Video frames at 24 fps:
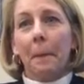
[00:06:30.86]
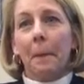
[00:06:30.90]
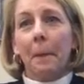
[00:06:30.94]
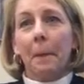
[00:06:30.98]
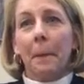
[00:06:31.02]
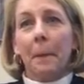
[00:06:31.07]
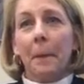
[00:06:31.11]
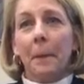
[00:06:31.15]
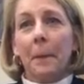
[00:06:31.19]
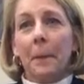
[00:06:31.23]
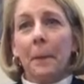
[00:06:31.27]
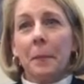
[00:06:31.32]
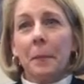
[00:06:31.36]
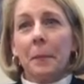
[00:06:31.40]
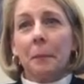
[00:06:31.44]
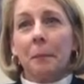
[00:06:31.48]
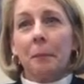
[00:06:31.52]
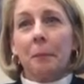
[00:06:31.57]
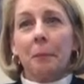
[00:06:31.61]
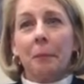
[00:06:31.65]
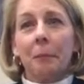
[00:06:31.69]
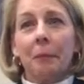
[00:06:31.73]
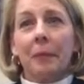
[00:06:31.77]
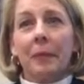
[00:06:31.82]
You're the first
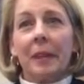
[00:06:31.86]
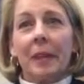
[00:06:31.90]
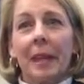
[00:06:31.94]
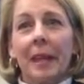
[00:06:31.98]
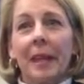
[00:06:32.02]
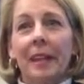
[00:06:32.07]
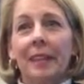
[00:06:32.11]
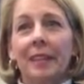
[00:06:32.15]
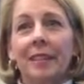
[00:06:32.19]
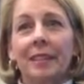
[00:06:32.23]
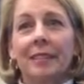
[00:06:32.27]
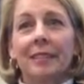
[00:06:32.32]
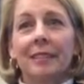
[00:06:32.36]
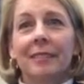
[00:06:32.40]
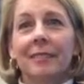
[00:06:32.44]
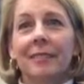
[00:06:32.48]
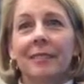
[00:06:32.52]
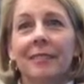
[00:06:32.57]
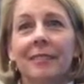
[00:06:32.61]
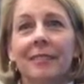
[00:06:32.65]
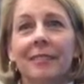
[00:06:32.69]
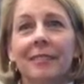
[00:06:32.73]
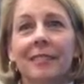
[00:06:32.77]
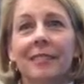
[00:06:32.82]
person who said that
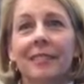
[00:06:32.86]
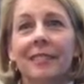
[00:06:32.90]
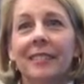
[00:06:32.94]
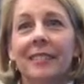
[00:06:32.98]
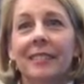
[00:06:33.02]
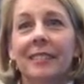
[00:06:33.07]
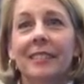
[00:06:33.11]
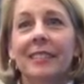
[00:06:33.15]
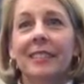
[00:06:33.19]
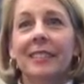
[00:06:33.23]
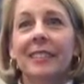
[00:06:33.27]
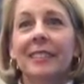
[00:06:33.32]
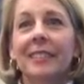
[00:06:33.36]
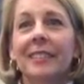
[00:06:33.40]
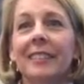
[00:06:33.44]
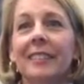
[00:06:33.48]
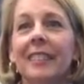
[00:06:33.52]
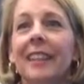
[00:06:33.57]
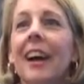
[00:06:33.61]
out of the question, so.